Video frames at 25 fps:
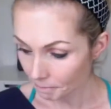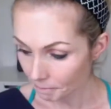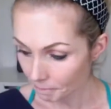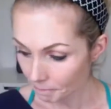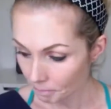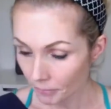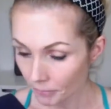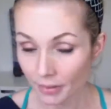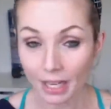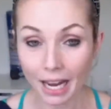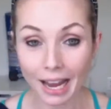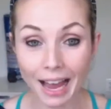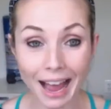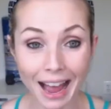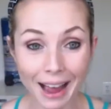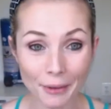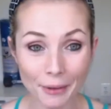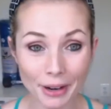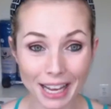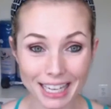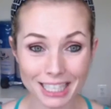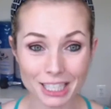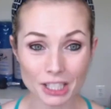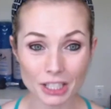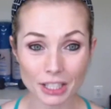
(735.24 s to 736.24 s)
I would
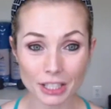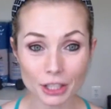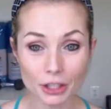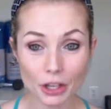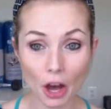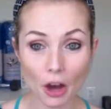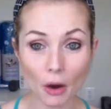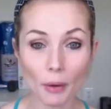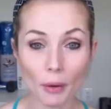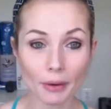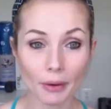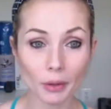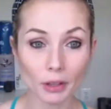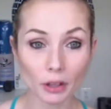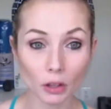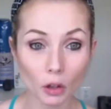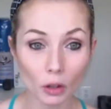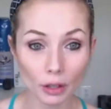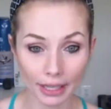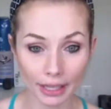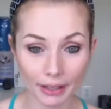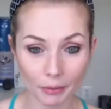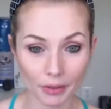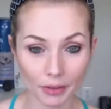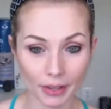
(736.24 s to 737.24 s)
actually go, I would look
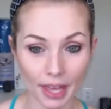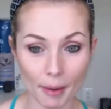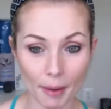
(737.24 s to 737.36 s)
at what that